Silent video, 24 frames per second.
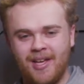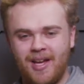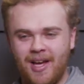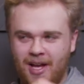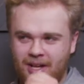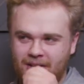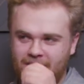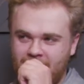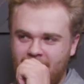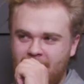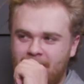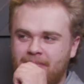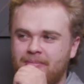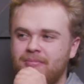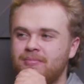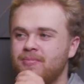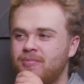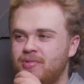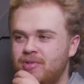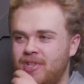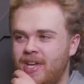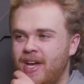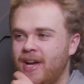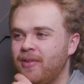I'll stop
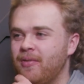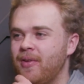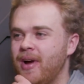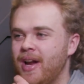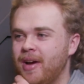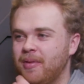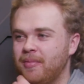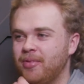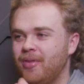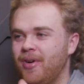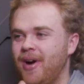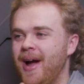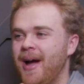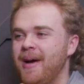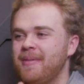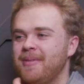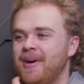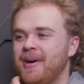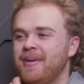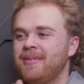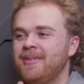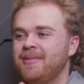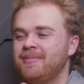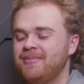saying random
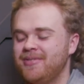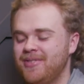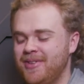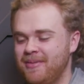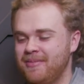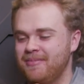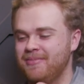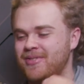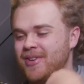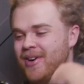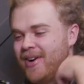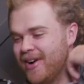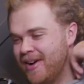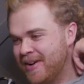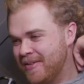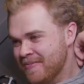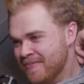crap. I'm sorry.